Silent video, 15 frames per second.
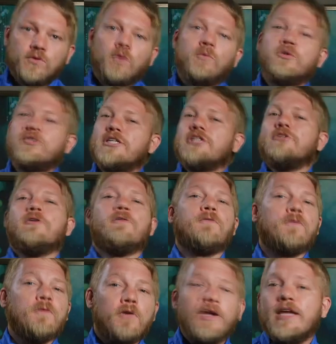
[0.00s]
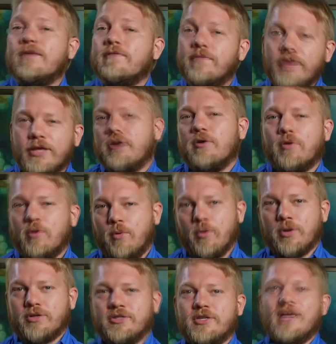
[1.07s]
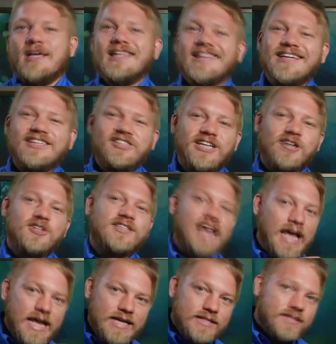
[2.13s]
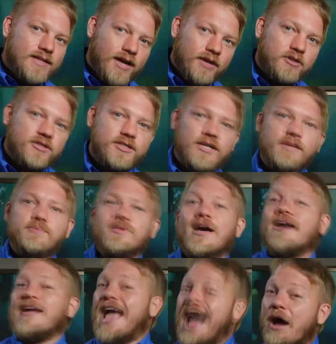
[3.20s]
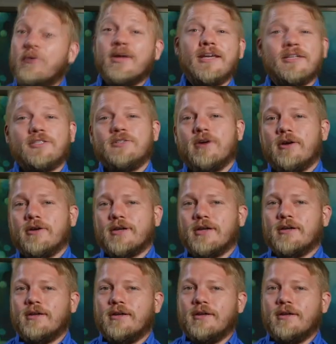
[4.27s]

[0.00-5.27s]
We'll send you a free video course that shares insider tips on how to get started.